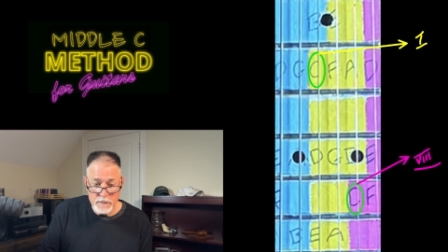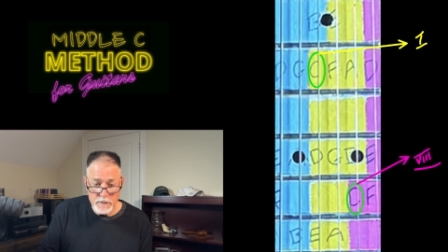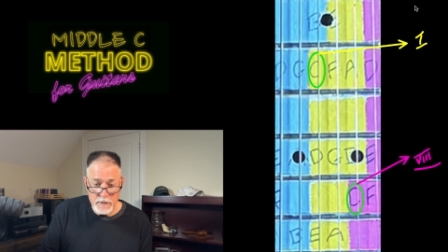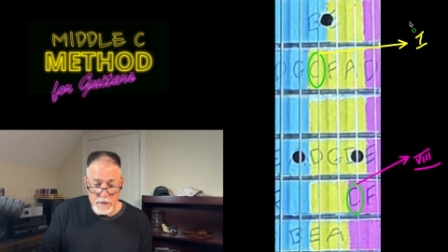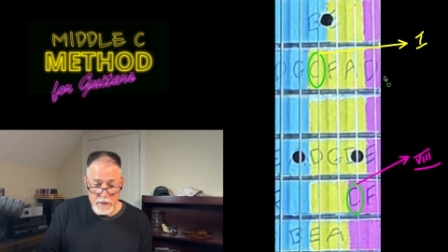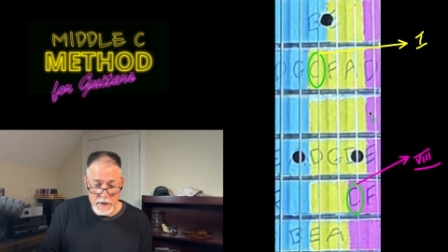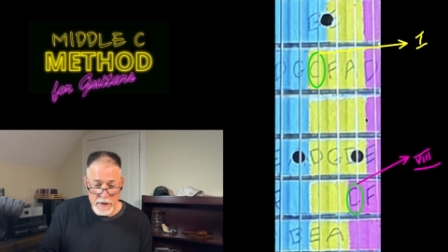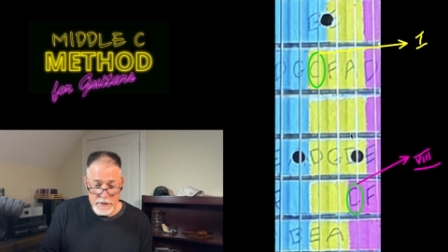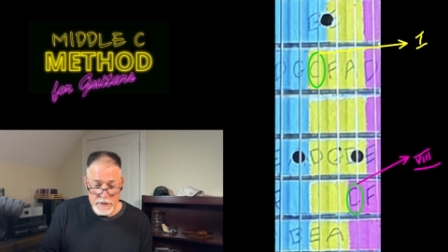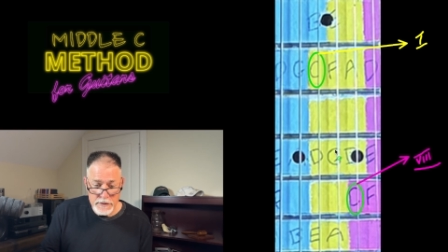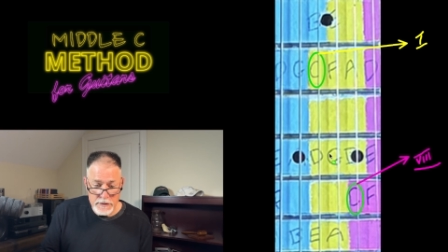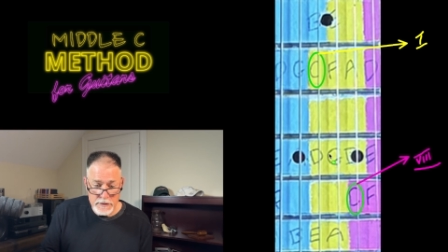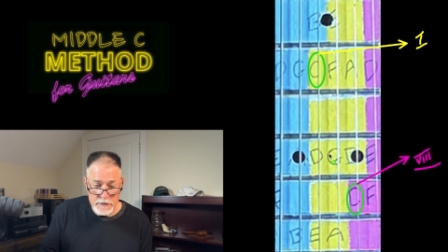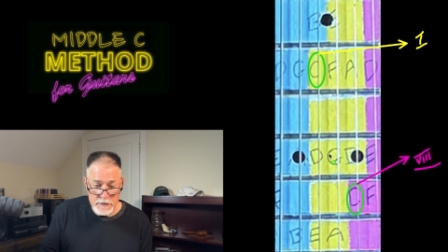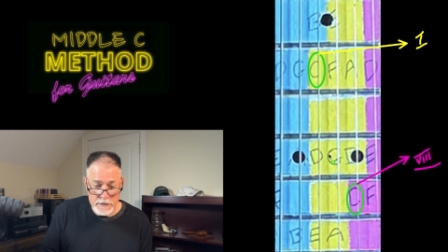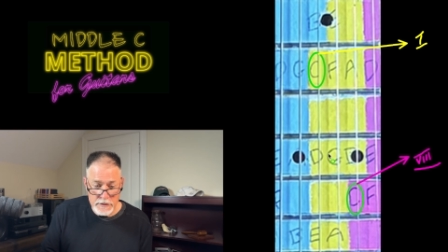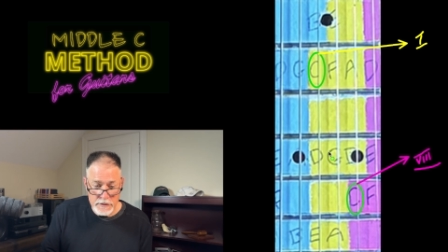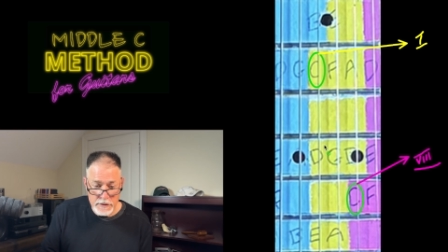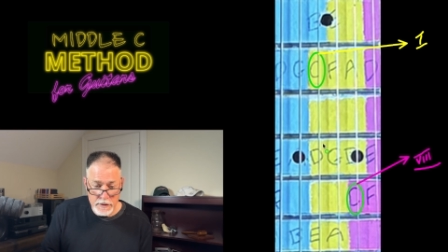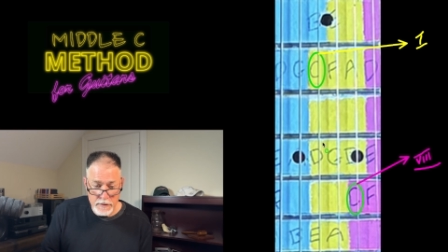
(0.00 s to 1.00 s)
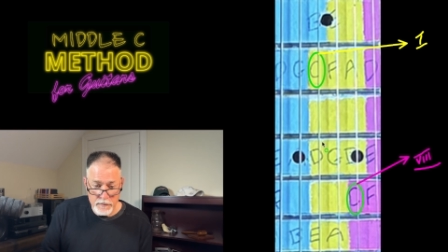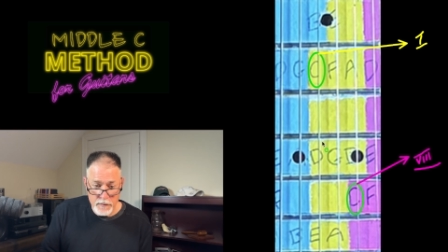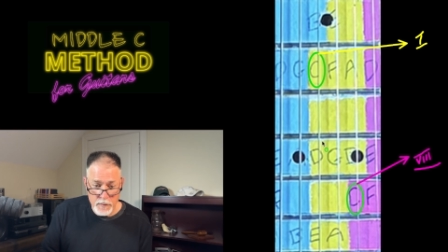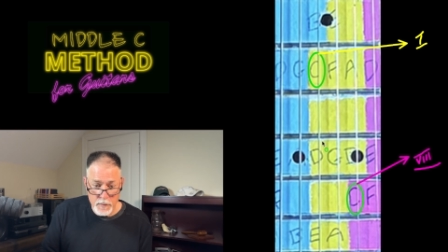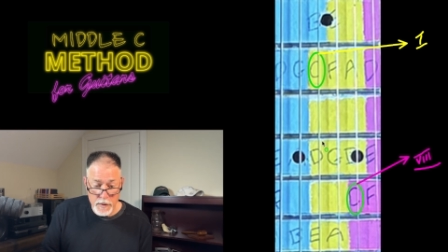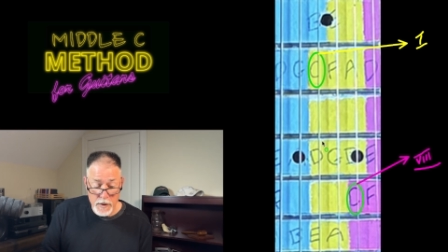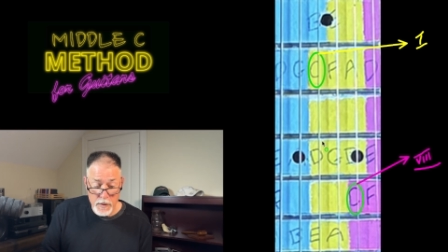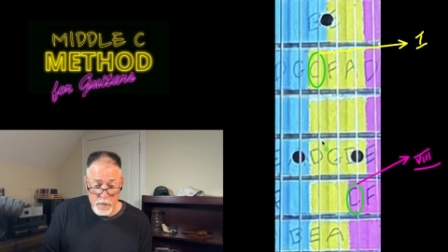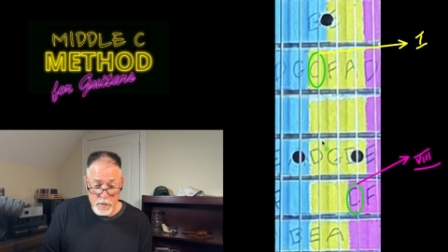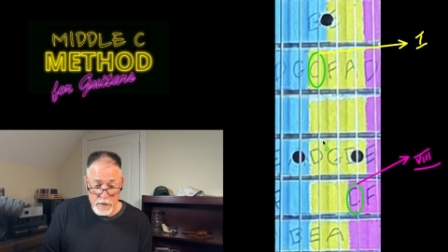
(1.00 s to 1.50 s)
relationship than
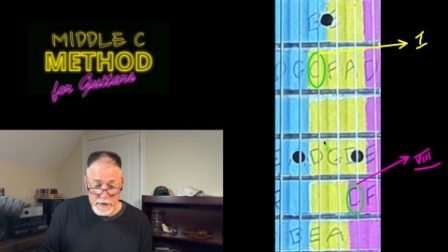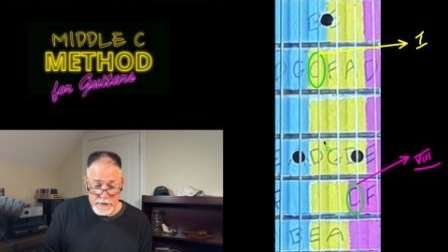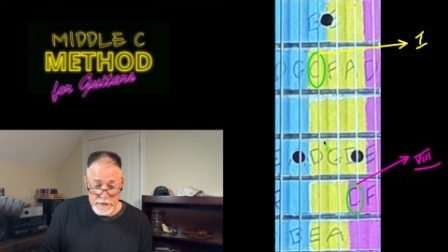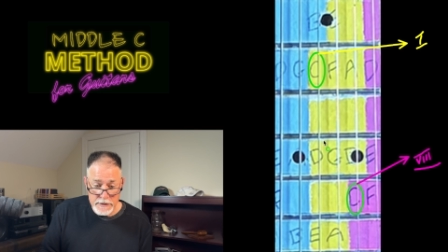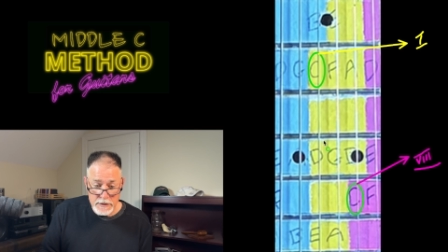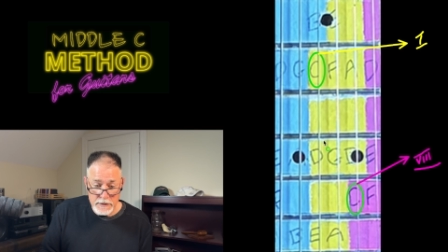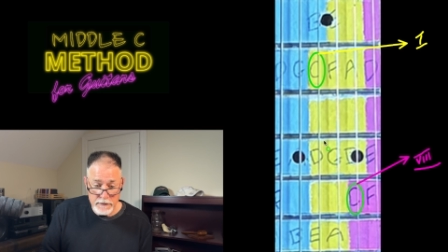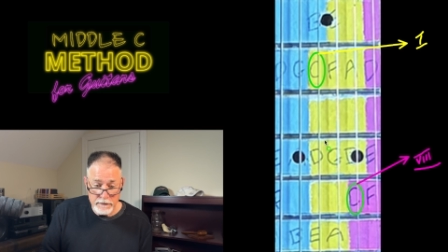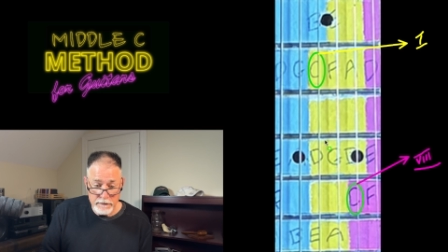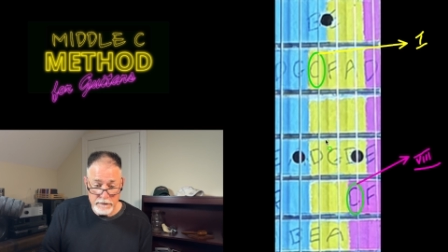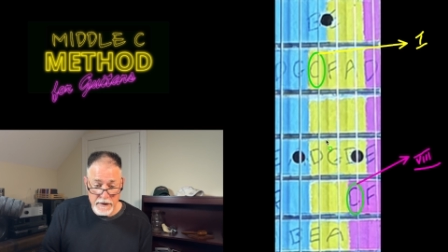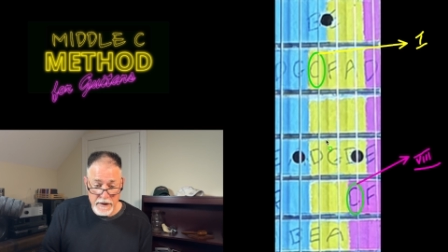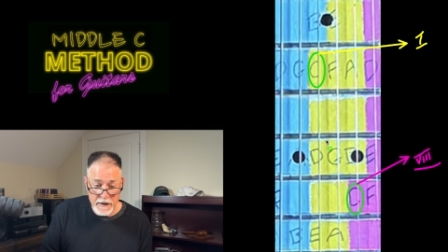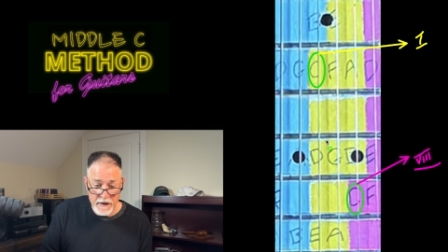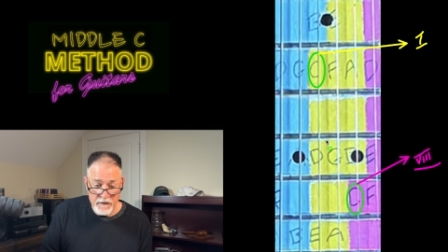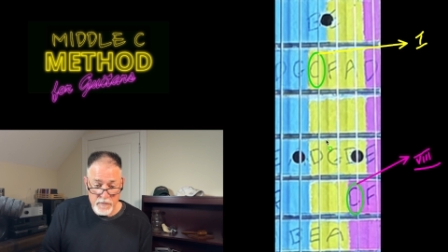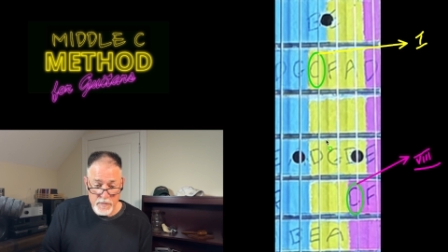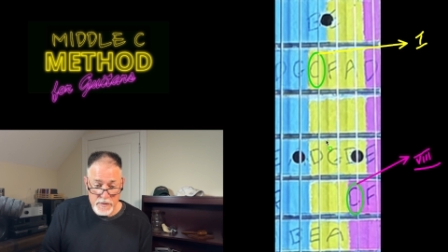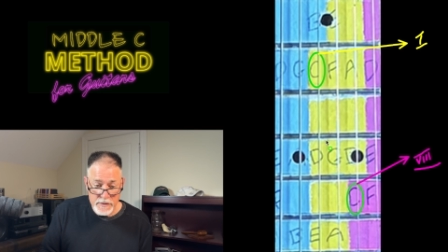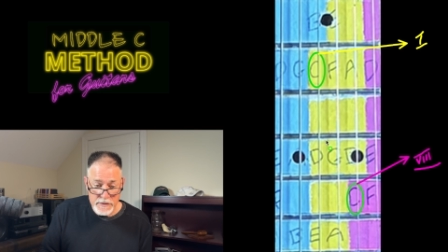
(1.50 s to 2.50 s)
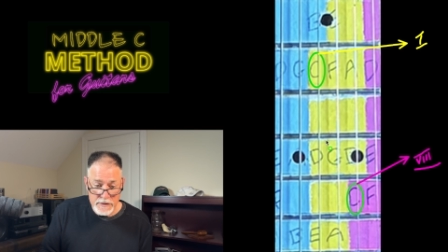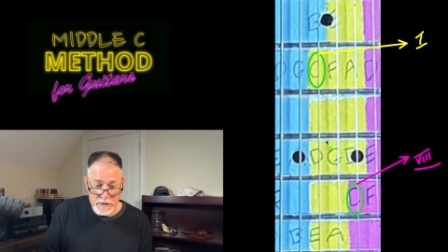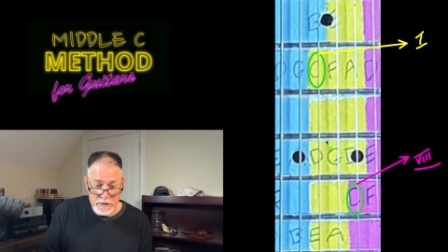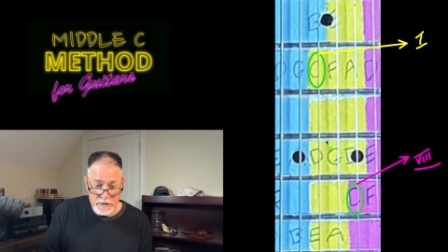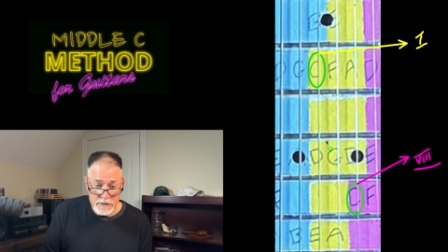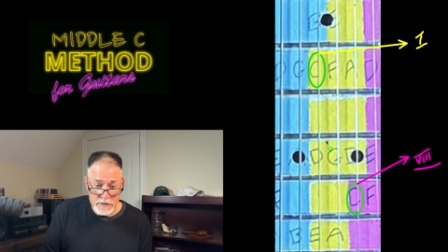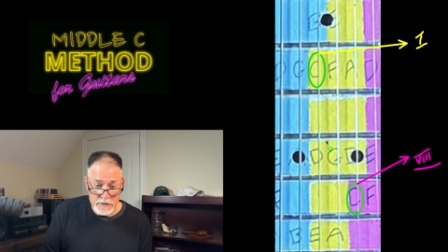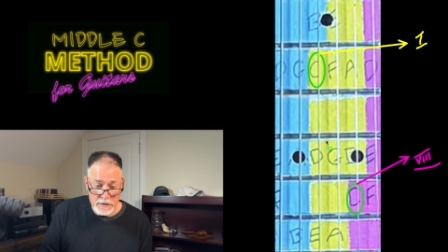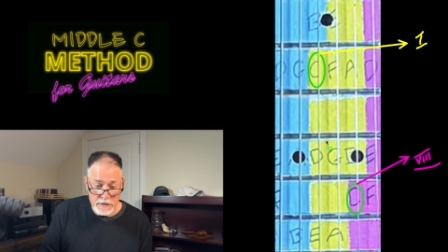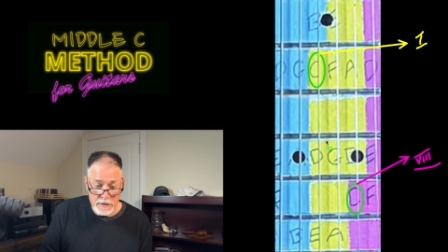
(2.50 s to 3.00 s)
I was at the 5
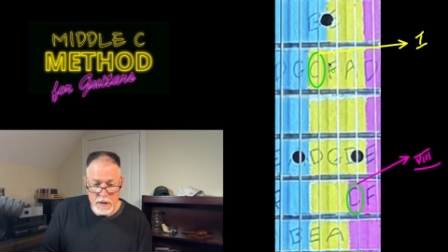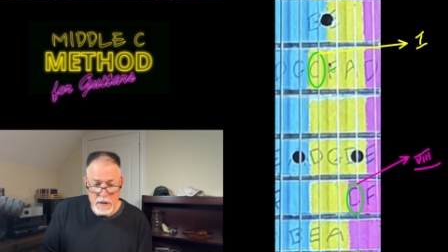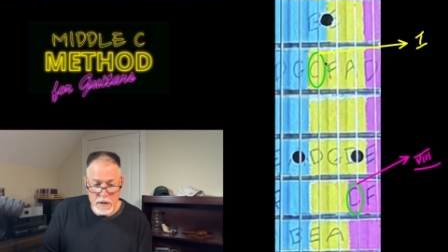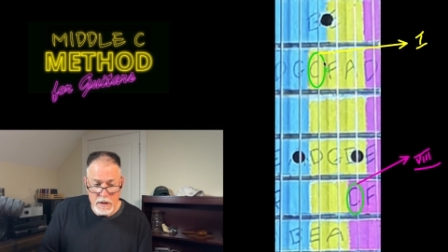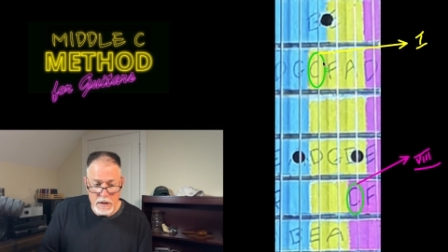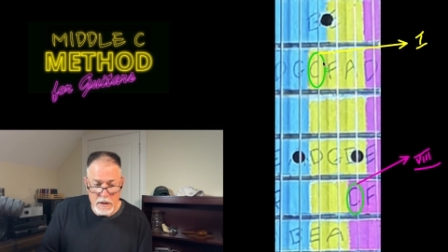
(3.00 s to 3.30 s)
position.